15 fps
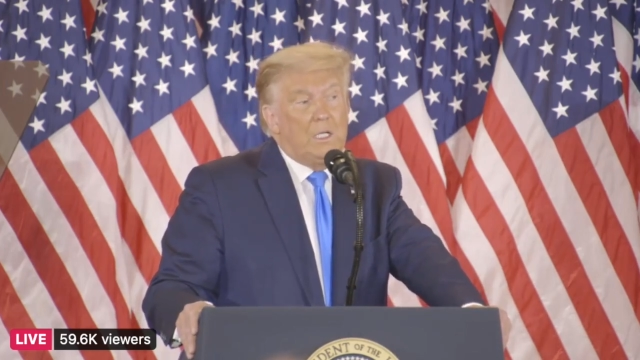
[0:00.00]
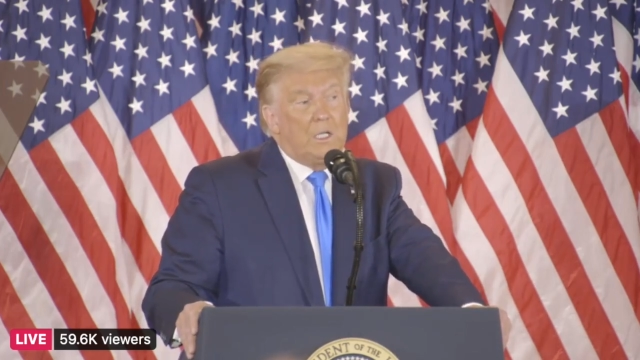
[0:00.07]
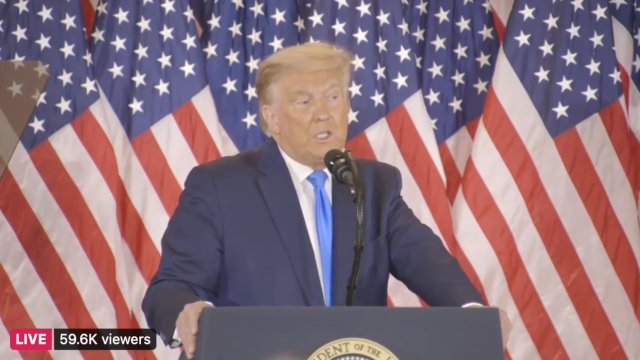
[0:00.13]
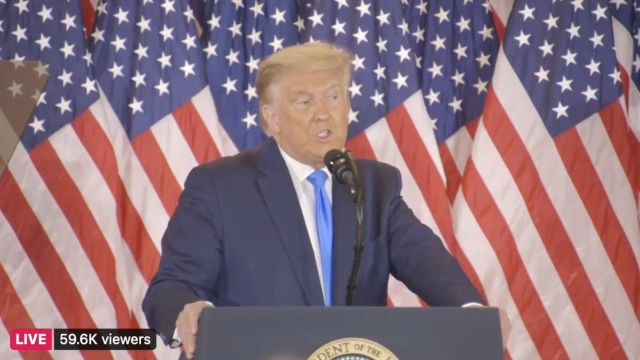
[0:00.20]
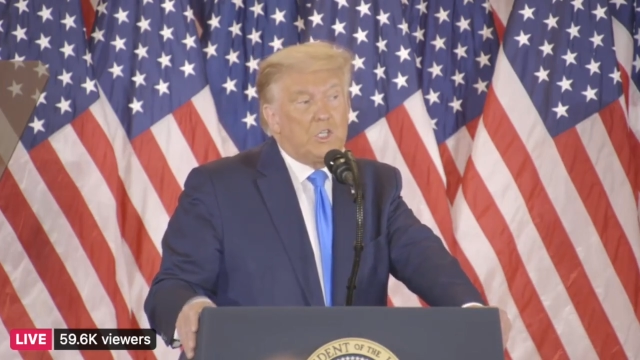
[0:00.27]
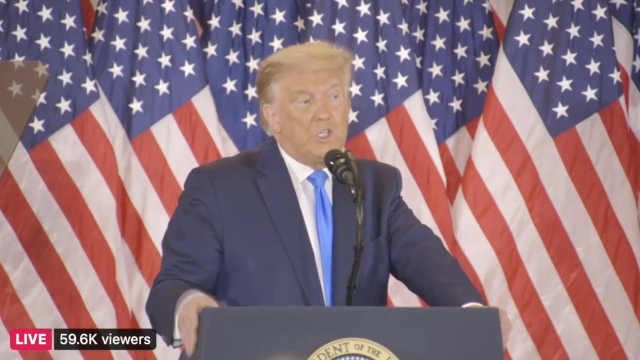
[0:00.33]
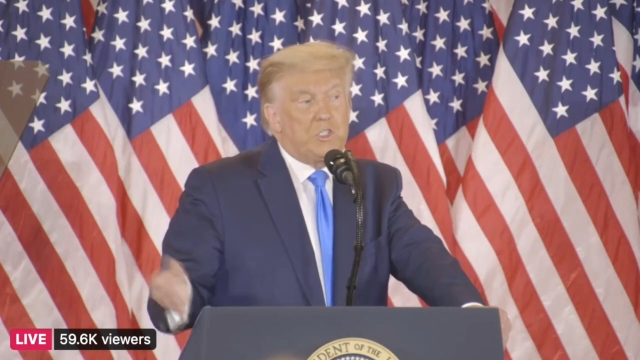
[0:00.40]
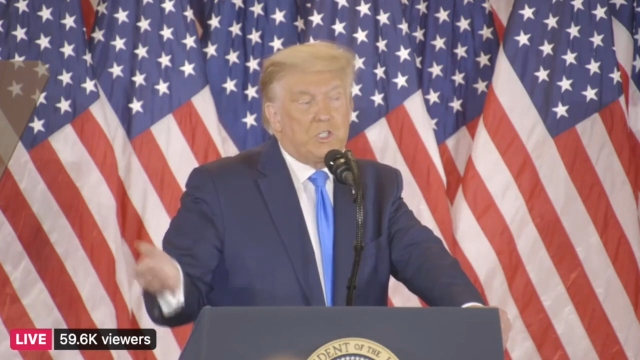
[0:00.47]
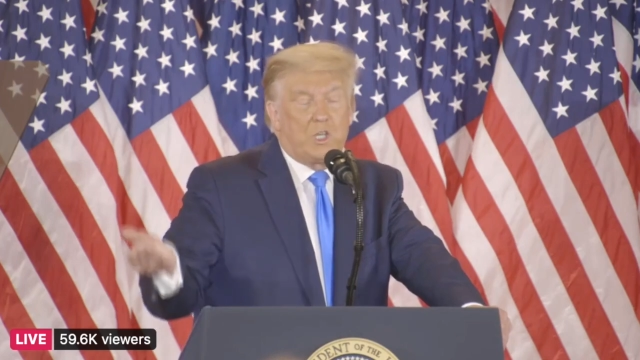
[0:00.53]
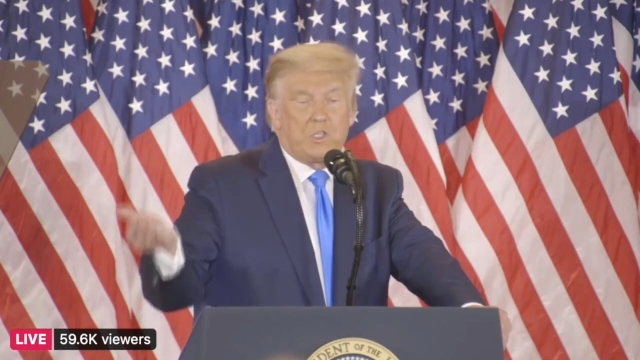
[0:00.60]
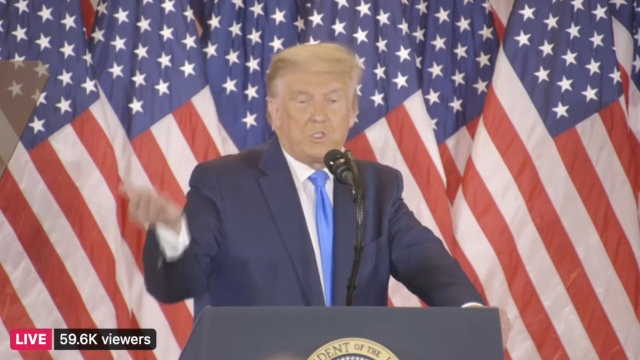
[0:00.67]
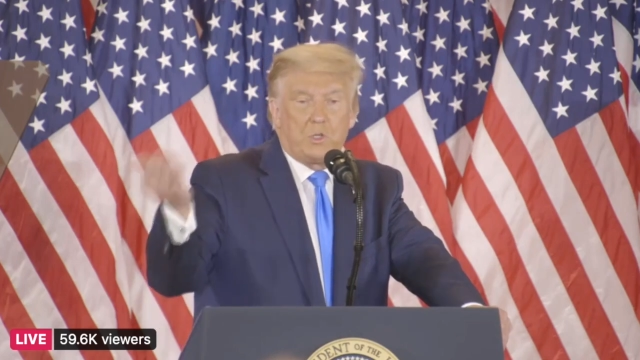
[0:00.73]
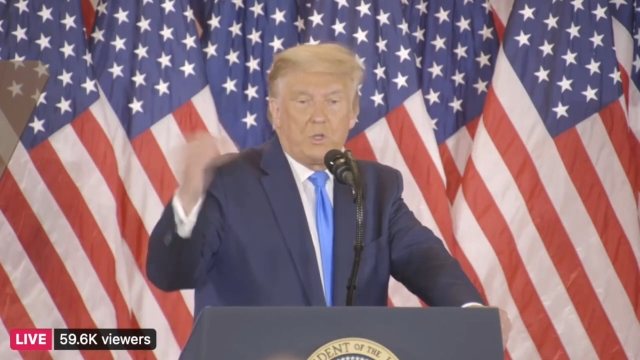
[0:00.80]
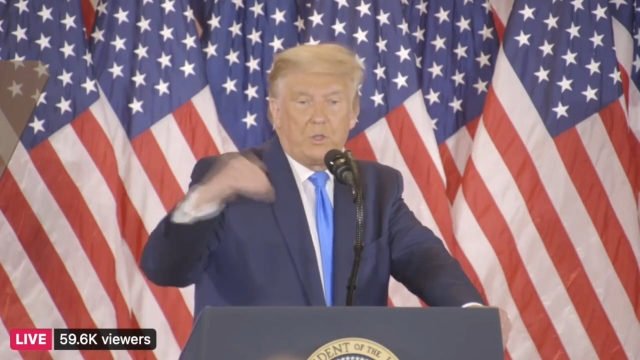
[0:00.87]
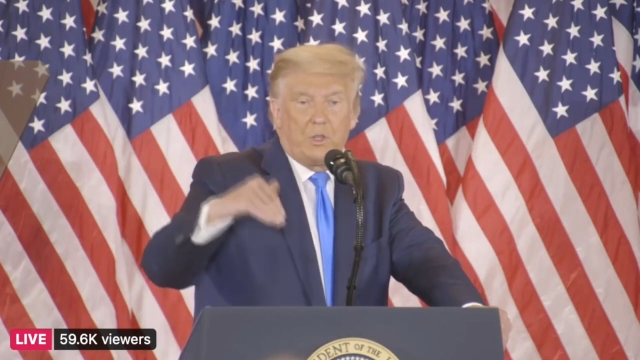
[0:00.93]
since I
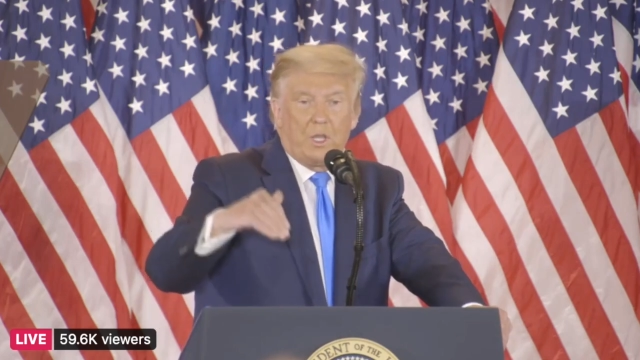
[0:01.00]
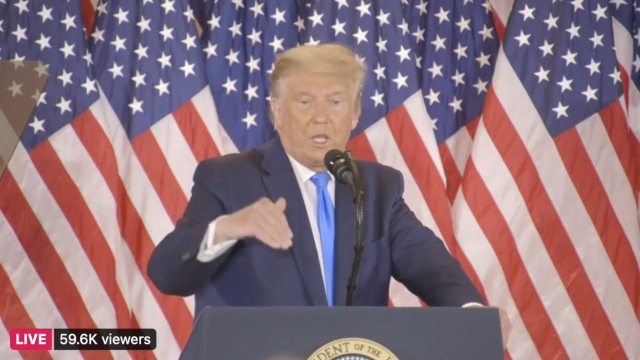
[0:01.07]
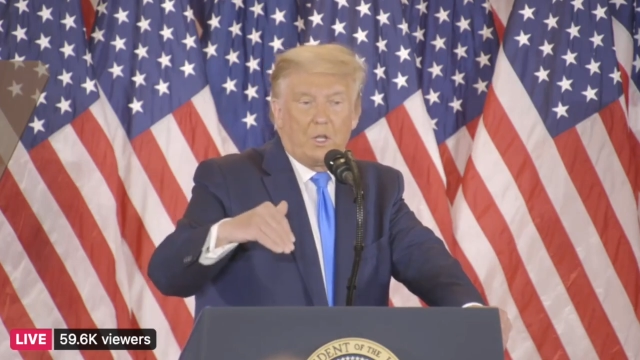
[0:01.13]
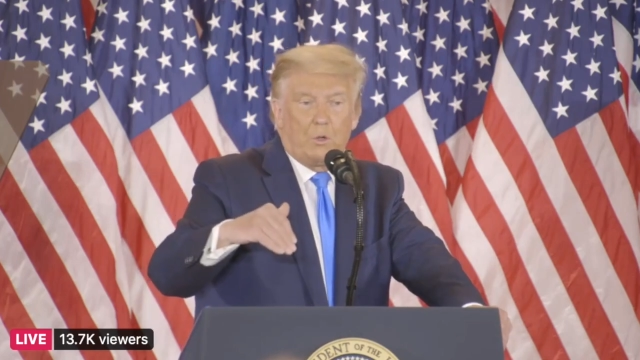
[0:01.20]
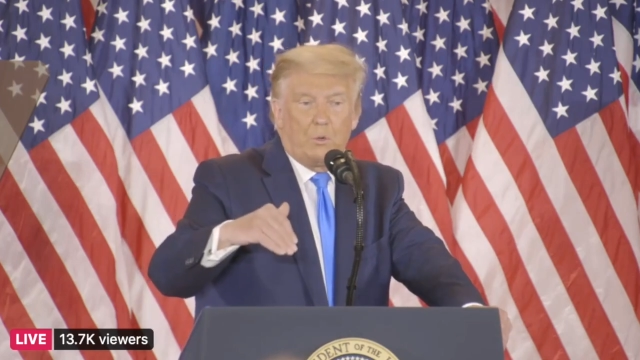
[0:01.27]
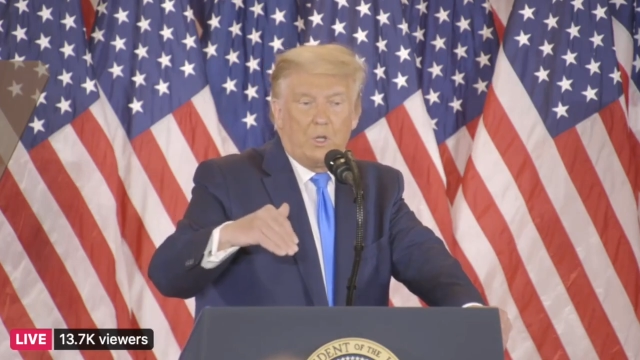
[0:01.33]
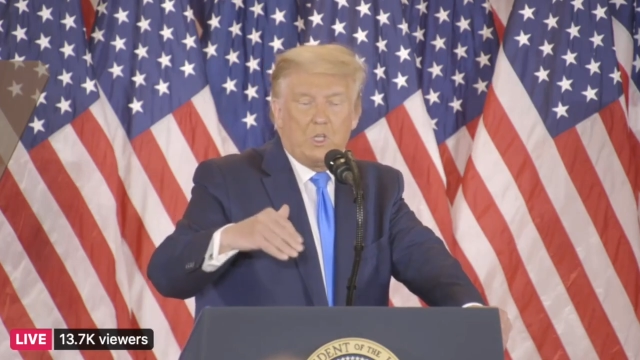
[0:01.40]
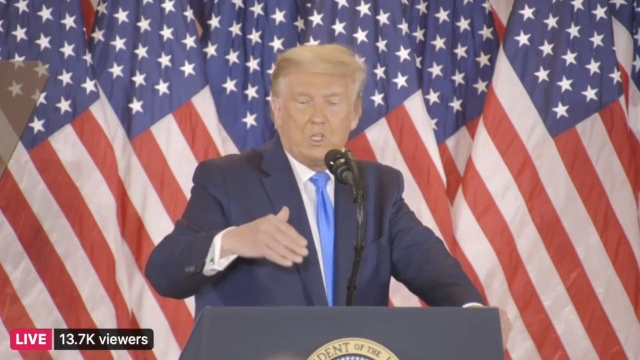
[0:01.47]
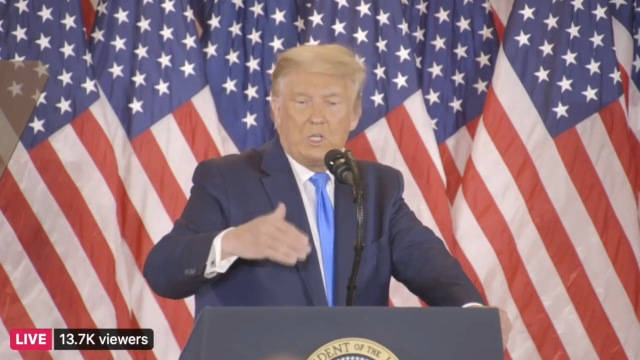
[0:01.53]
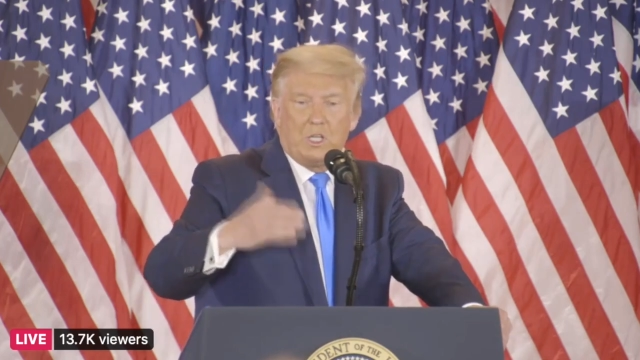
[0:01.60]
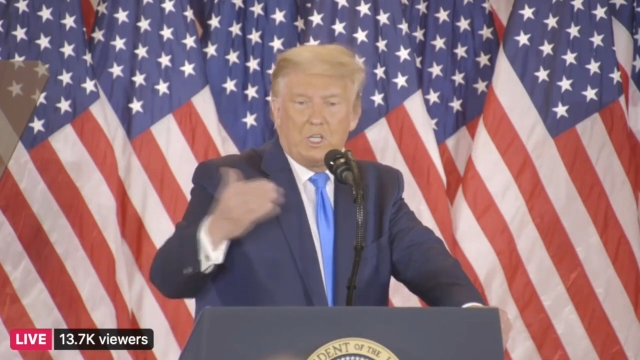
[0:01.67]
saw that originally,